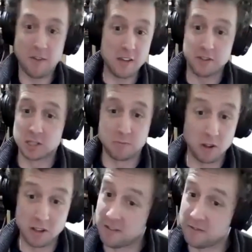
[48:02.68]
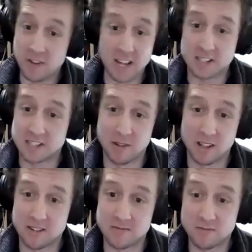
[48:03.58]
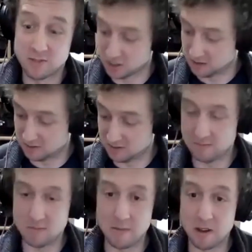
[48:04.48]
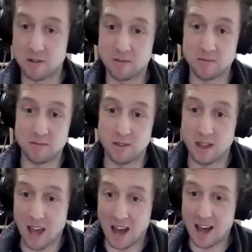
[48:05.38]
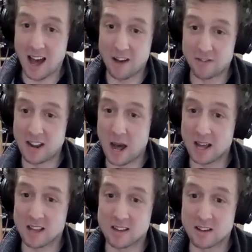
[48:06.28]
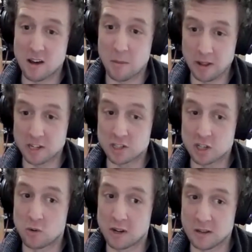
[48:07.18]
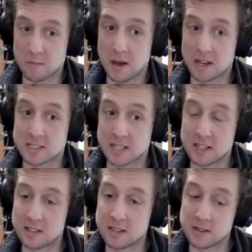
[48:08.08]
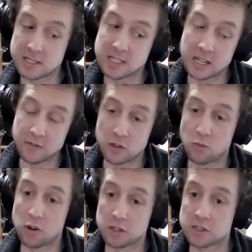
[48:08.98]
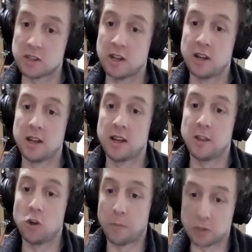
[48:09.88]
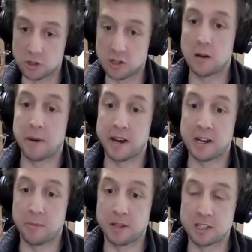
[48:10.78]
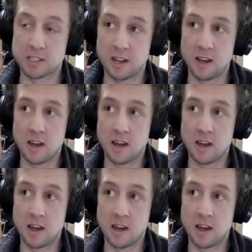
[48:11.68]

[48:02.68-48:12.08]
years probably very similar, just maybe having a couple extra quid in the bank, starting to save towards the opportunity of buying a place.